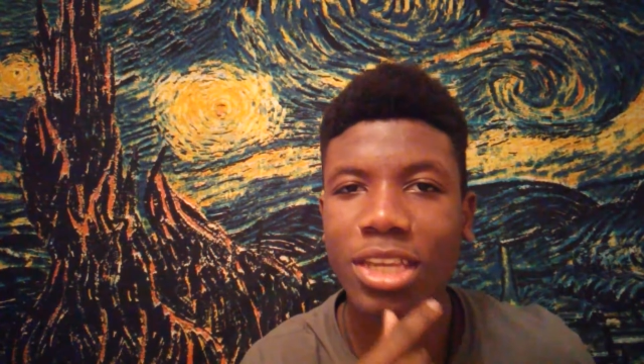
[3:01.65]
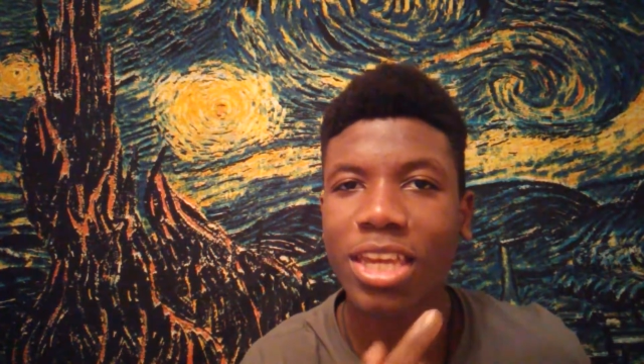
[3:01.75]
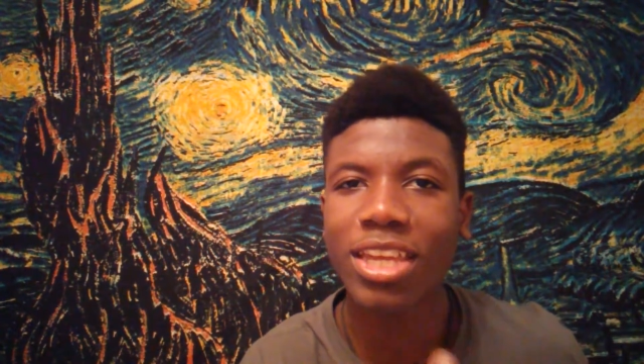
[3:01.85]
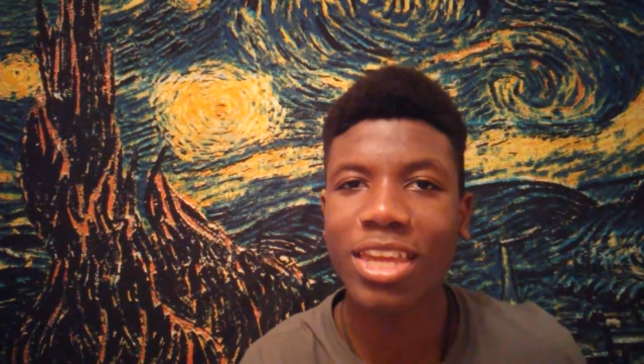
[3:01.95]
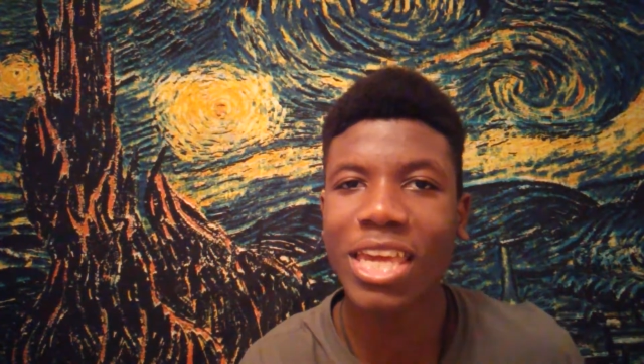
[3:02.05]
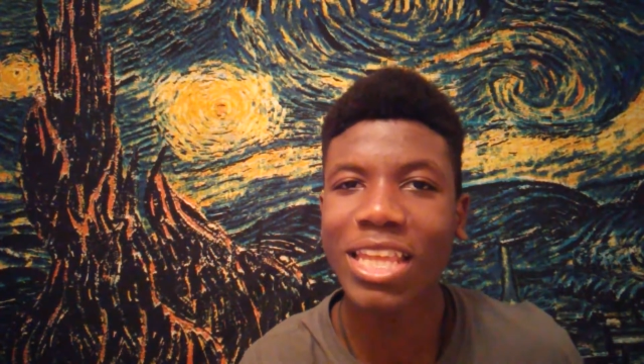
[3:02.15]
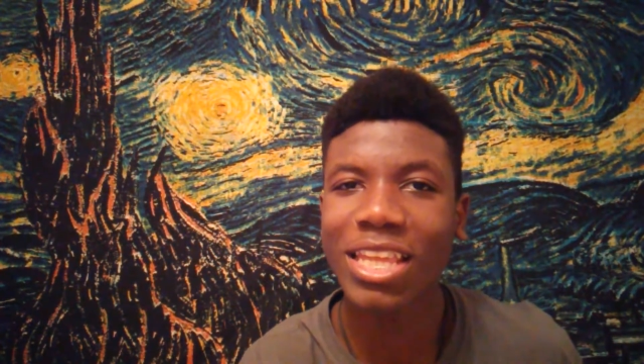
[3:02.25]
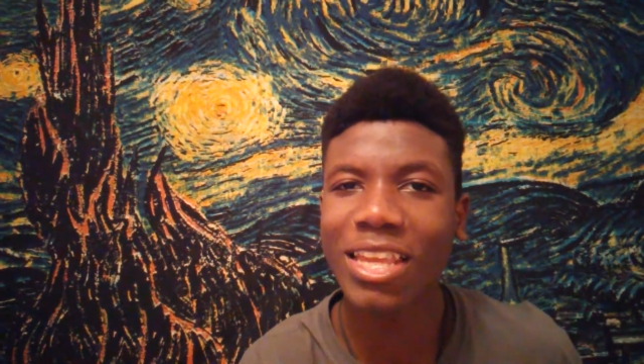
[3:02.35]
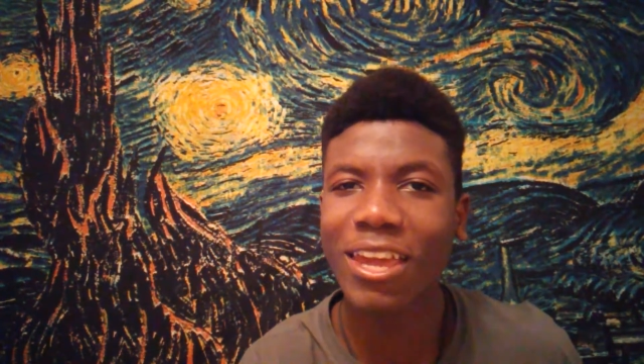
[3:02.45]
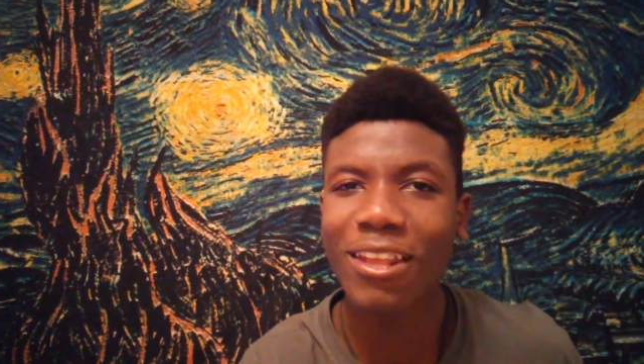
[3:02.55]

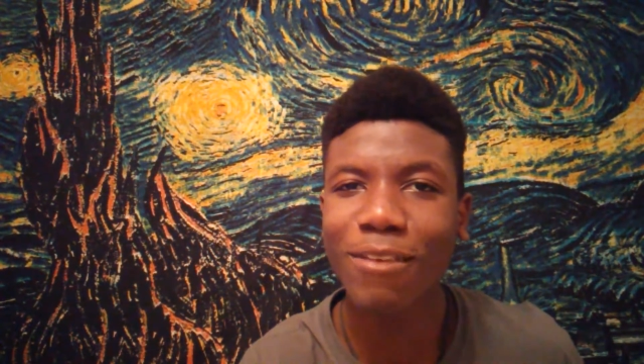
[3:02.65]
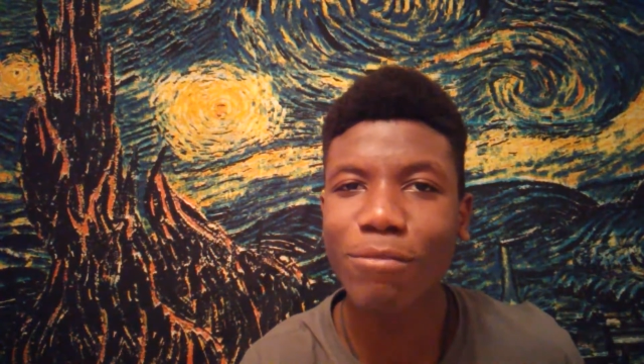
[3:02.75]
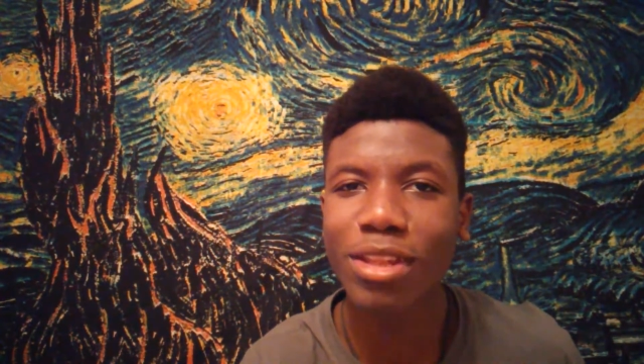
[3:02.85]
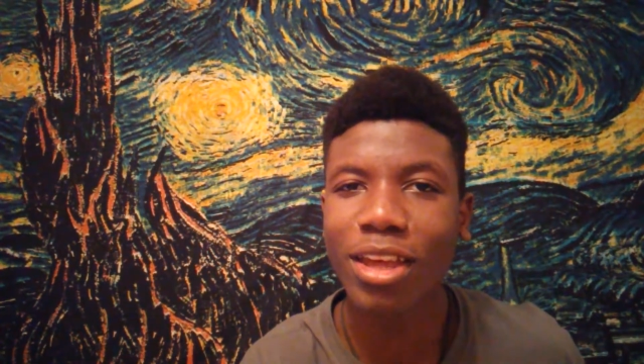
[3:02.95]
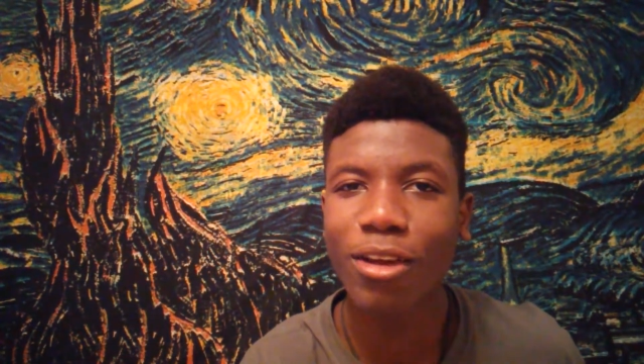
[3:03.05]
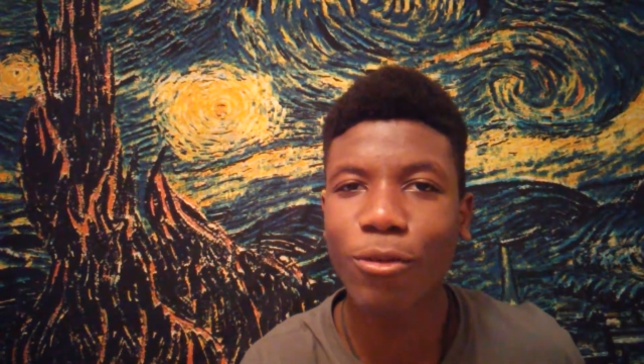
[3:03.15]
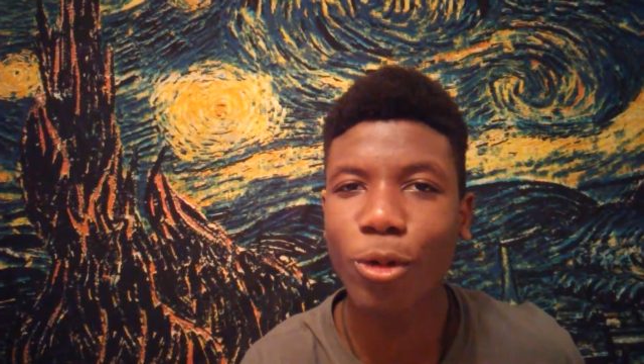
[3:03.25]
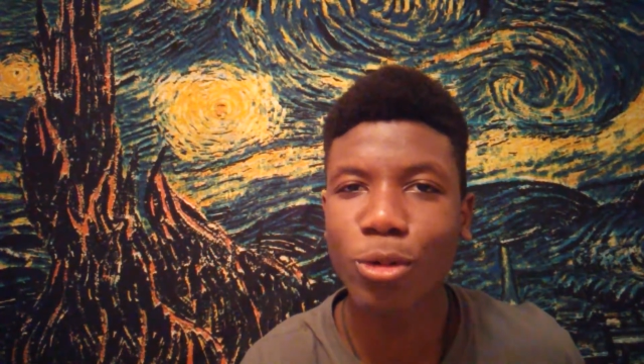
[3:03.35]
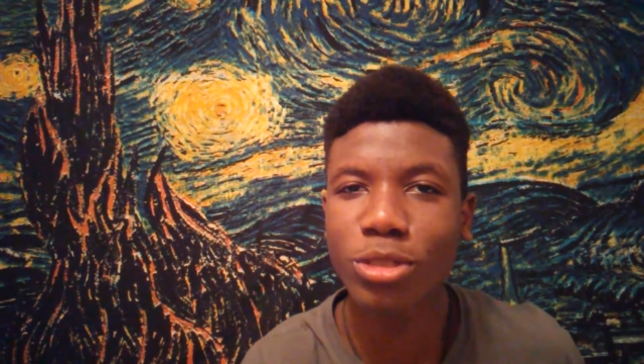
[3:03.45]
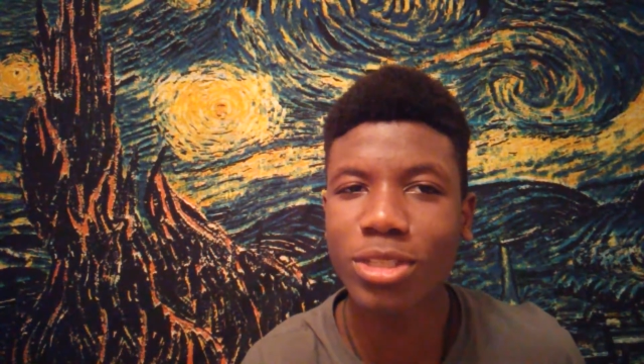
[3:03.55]
Can't that be like a
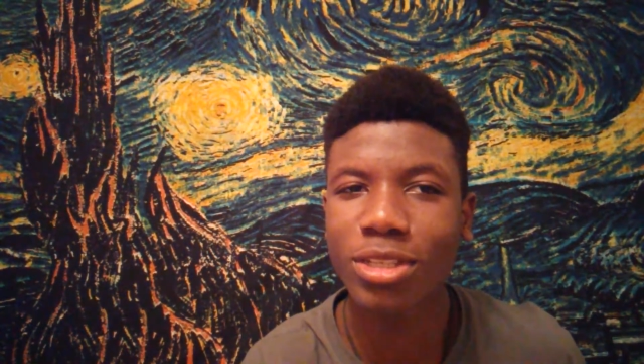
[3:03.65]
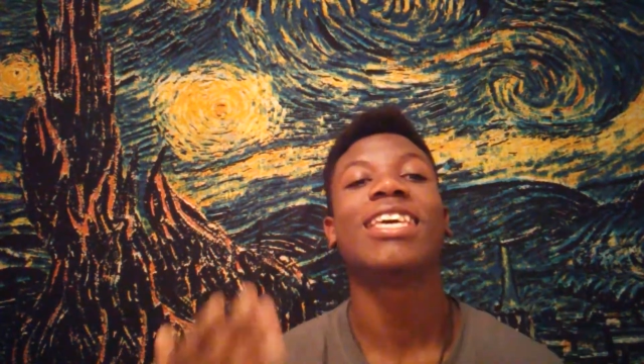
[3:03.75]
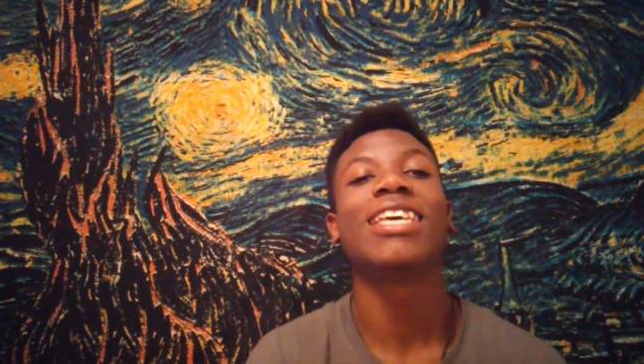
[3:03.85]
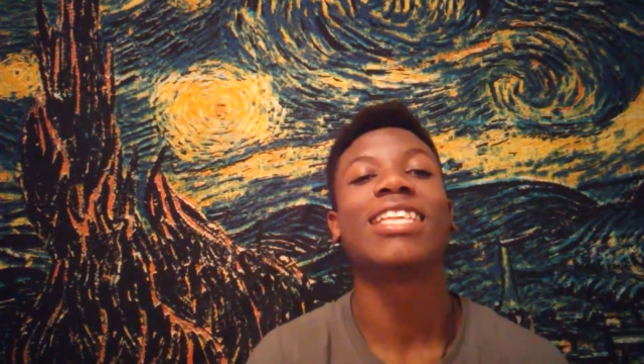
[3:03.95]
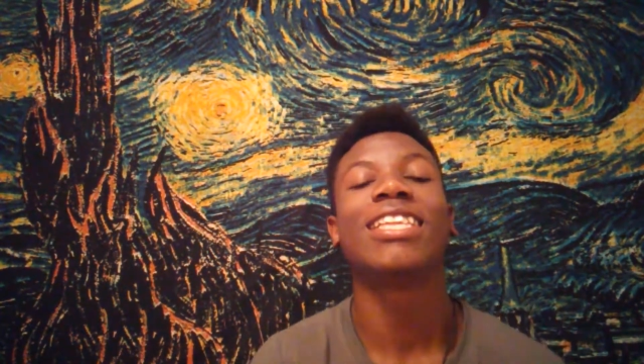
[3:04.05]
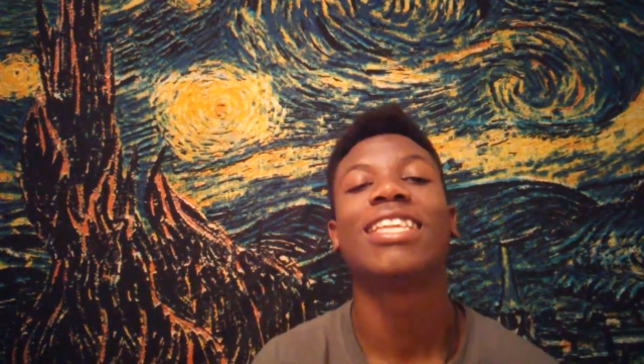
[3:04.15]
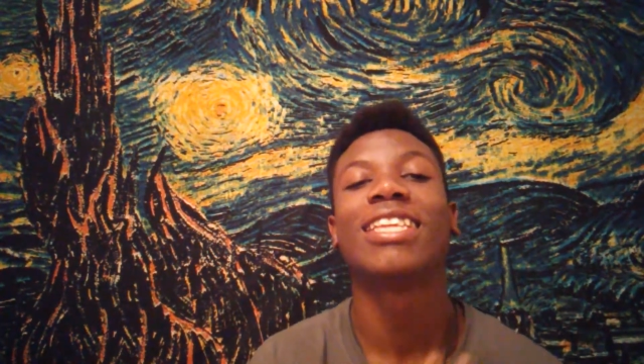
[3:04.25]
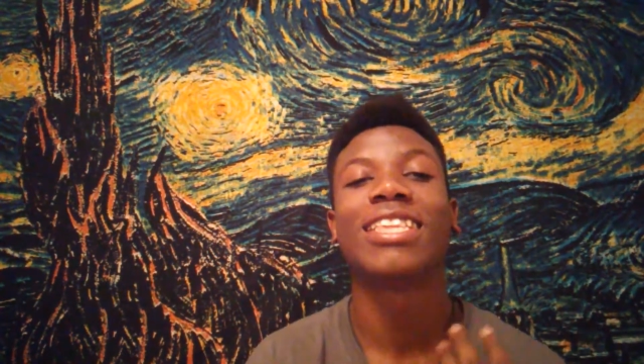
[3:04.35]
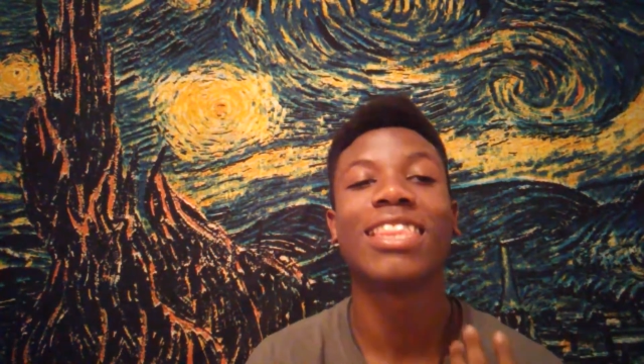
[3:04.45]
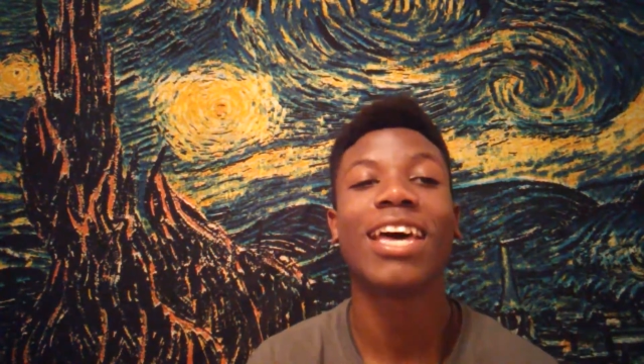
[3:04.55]
roast? In
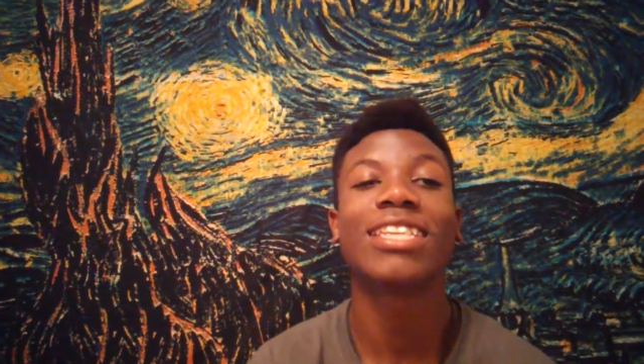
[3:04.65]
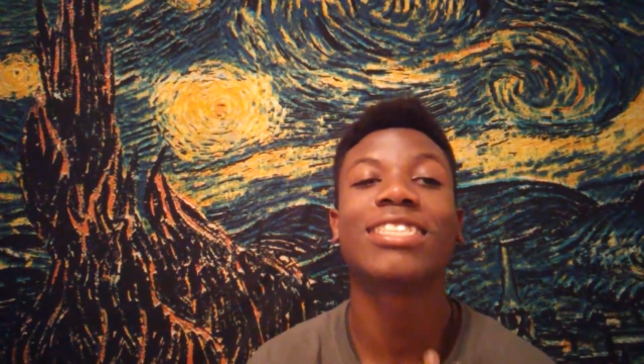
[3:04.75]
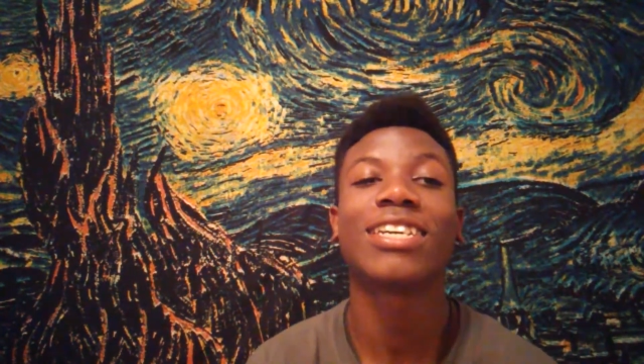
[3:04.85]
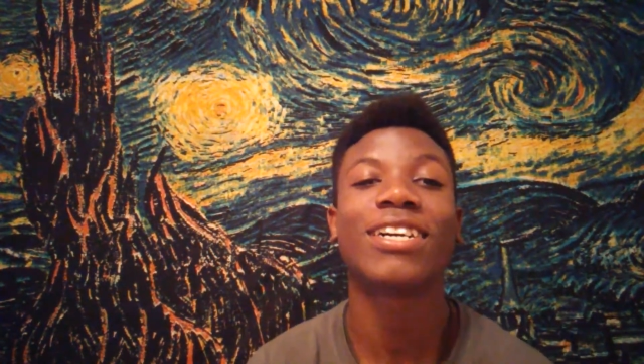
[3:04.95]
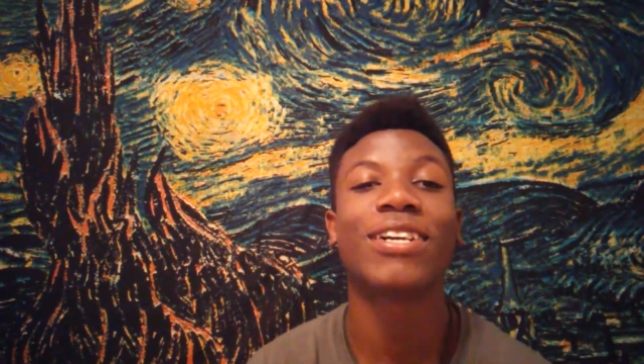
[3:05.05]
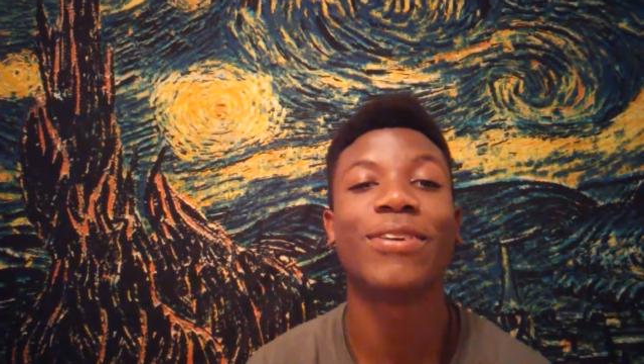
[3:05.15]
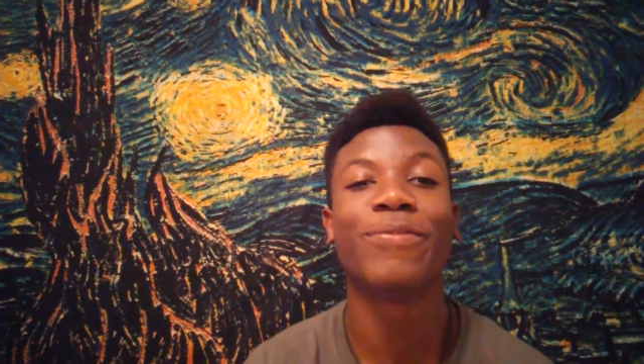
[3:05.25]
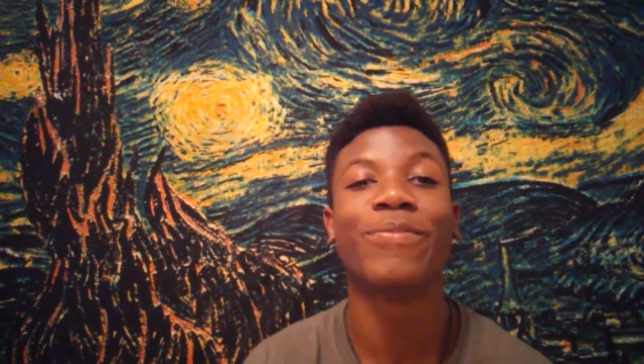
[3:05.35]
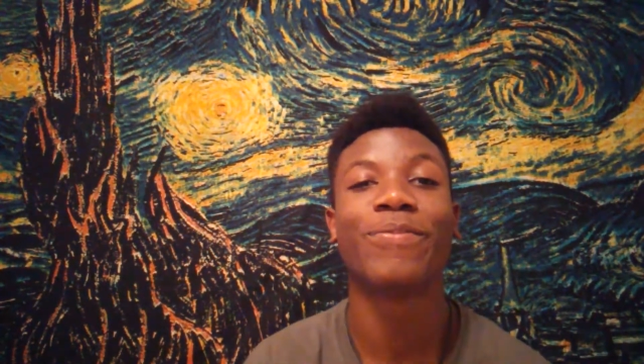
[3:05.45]
that time,